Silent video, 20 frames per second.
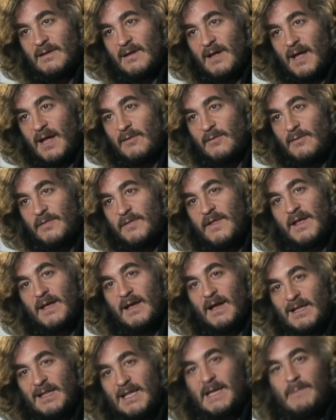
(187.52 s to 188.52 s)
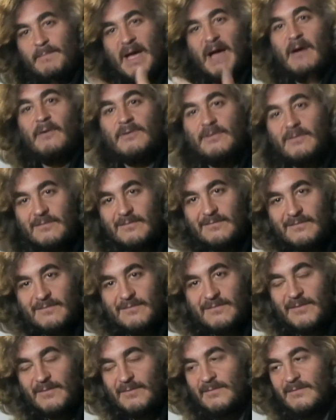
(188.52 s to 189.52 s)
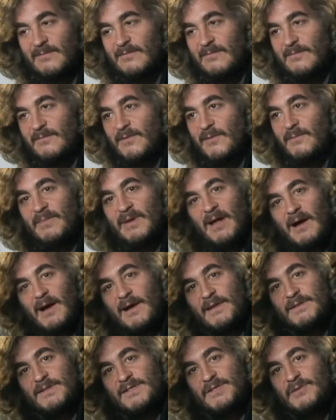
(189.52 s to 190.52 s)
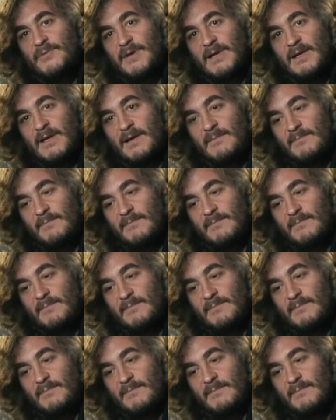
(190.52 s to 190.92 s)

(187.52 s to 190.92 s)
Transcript: I don't think I leap out from from behind the screen.